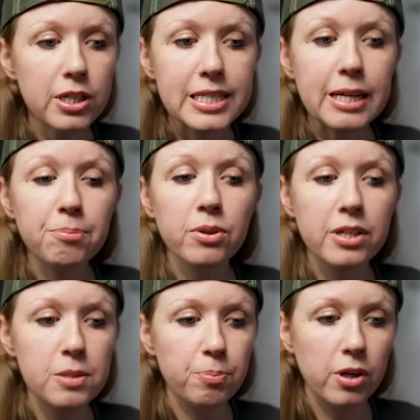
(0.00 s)
For example,
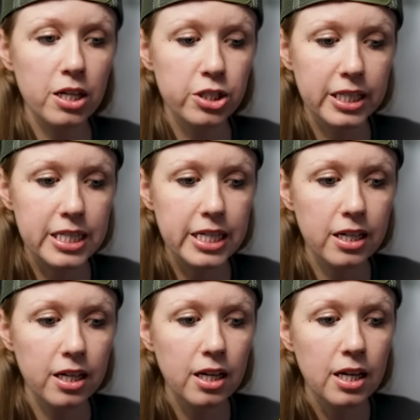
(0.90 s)
this project
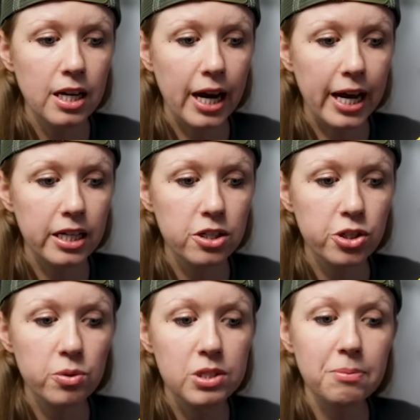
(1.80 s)
here, I can
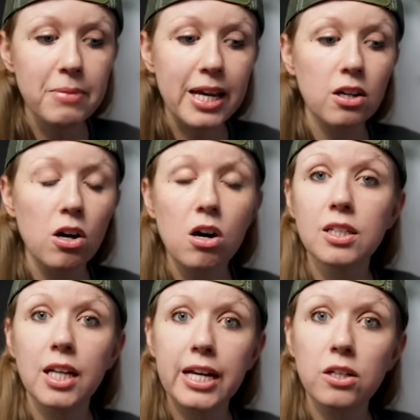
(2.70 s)
choose to make
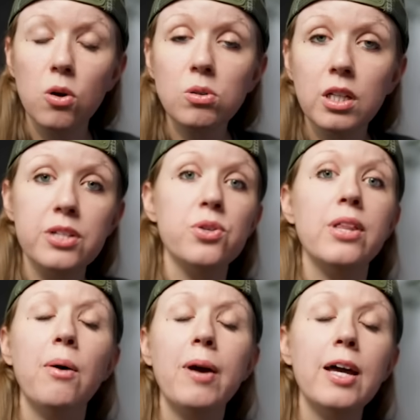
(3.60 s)
online only. So
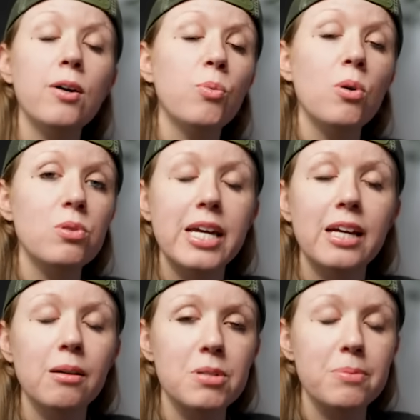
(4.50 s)
that way it won't
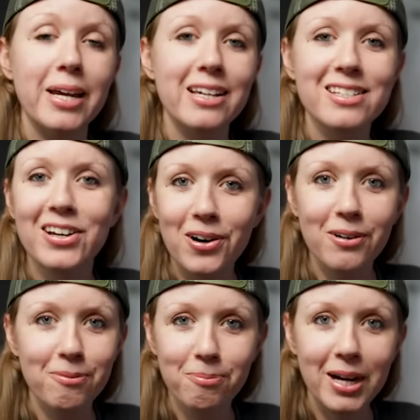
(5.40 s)
take up space
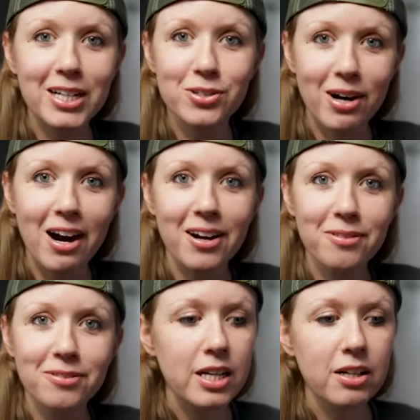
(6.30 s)
on my drive.
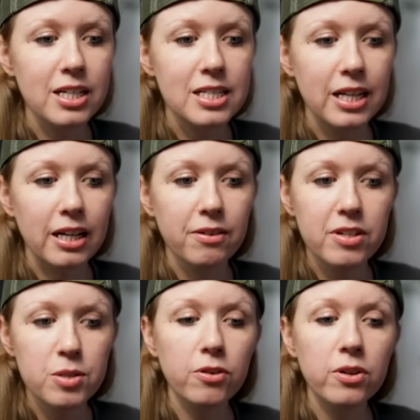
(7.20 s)
Here inside of
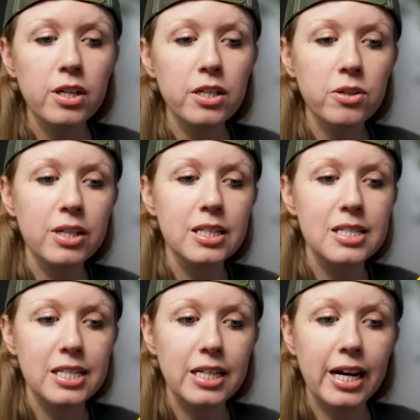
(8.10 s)
this folder, you can
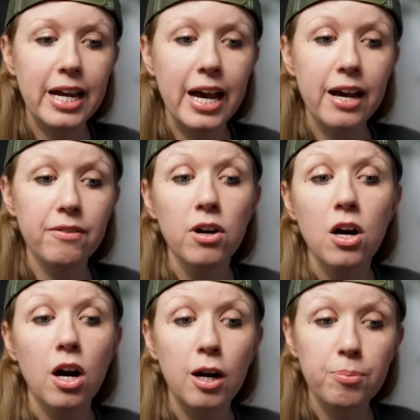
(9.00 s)
see I have
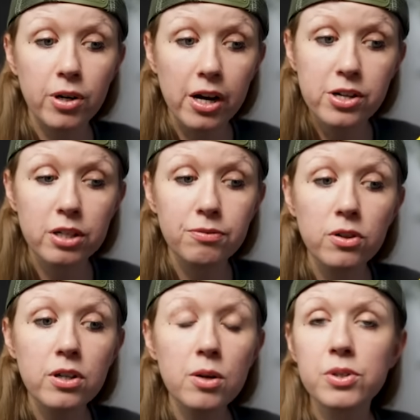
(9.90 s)
our project
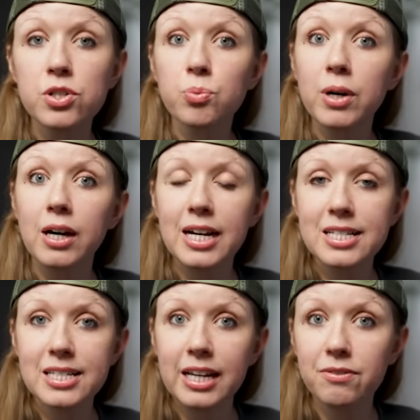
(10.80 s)
folder, which is where I
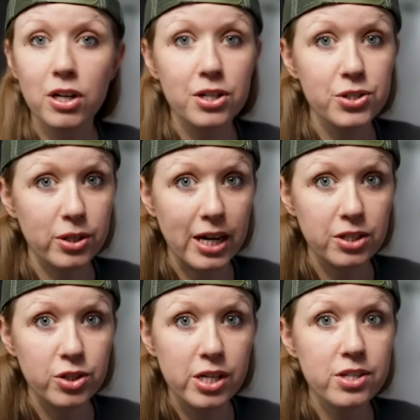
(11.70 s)
saved our
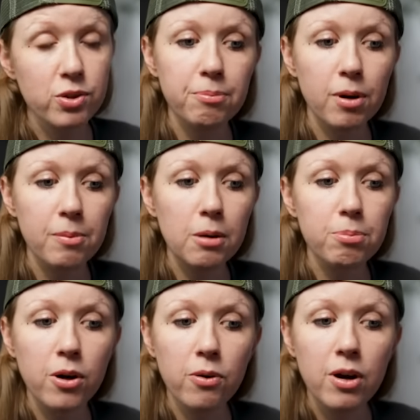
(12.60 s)
scratch disk, and Premiere
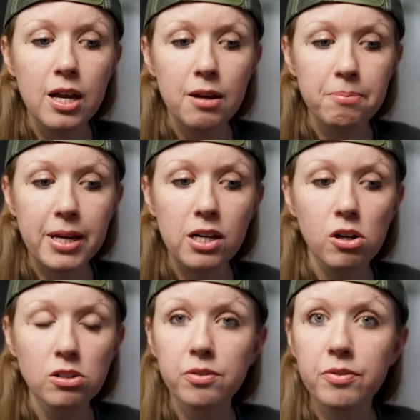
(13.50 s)
Pro made
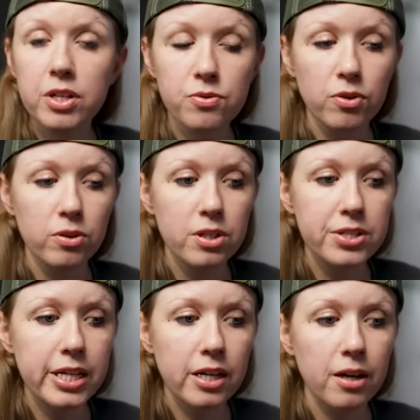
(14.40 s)
all of these
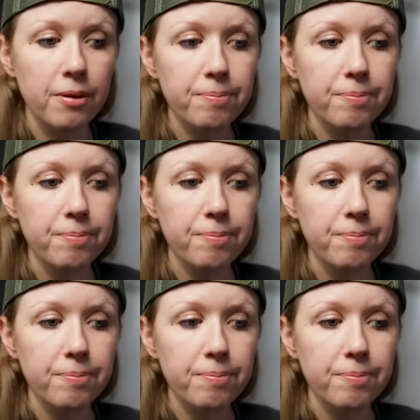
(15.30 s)
folders here.